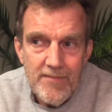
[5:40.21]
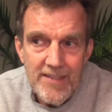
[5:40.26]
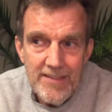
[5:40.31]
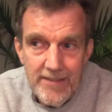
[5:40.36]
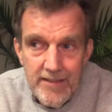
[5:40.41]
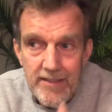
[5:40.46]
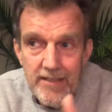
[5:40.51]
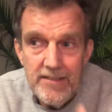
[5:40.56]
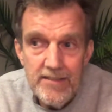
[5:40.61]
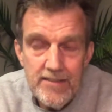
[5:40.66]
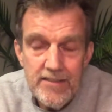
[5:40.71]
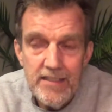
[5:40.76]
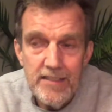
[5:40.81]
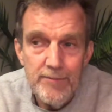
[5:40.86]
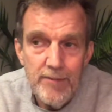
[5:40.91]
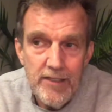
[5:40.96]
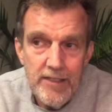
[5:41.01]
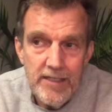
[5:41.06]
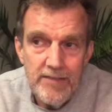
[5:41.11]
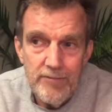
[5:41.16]
the nice thing
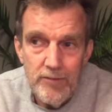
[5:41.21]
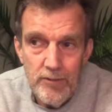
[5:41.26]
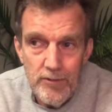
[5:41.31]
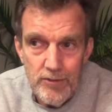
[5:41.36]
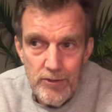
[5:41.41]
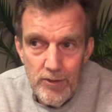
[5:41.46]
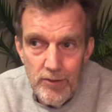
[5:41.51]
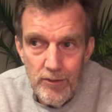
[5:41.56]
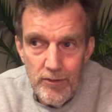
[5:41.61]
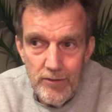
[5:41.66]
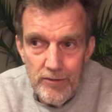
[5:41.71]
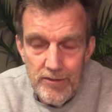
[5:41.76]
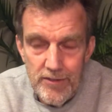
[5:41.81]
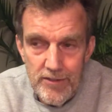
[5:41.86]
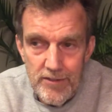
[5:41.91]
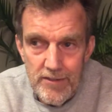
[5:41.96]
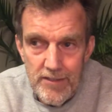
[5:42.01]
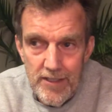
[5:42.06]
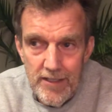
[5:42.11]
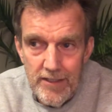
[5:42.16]
about having those goals
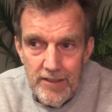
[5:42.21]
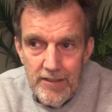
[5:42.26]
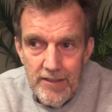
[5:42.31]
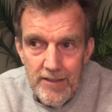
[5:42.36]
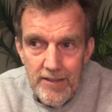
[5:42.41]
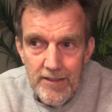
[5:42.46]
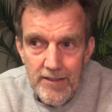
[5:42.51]
is that